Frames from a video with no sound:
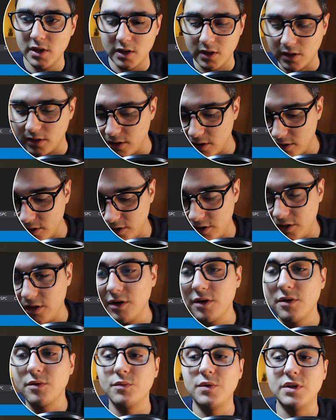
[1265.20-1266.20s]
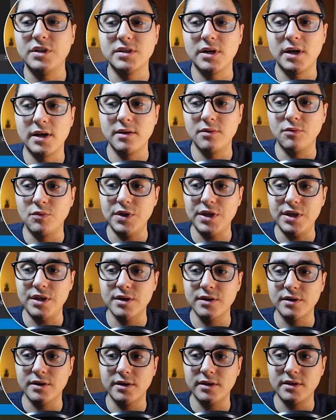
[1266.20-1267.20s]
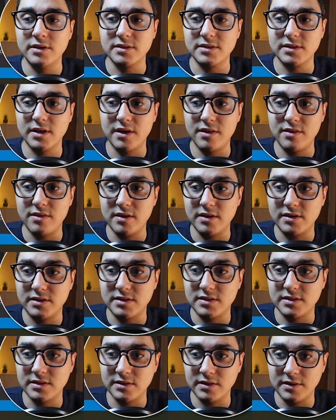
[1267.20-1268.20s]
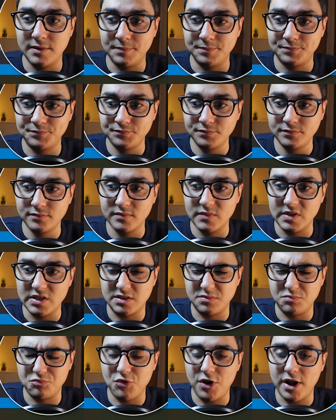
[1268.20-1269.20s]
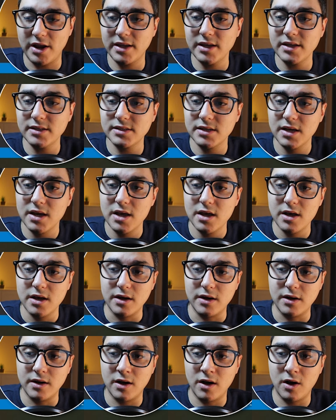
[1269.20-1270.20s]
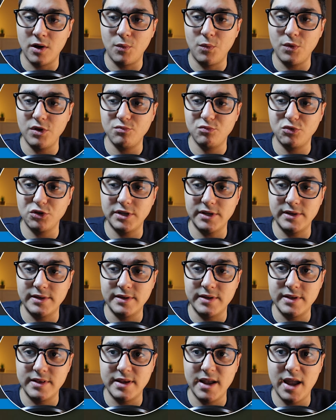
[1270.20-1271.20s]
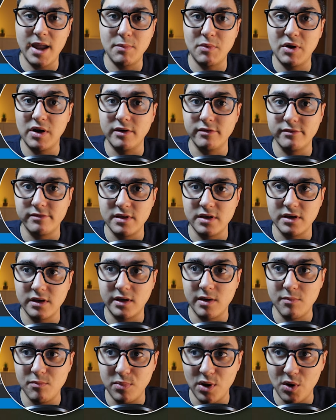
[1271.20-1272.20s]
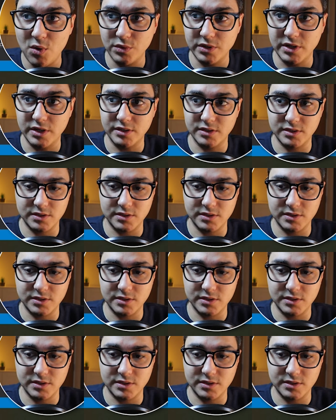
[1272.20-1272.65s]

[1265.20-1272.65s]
And then in here, we inside this this brackets, we put in the name of the component.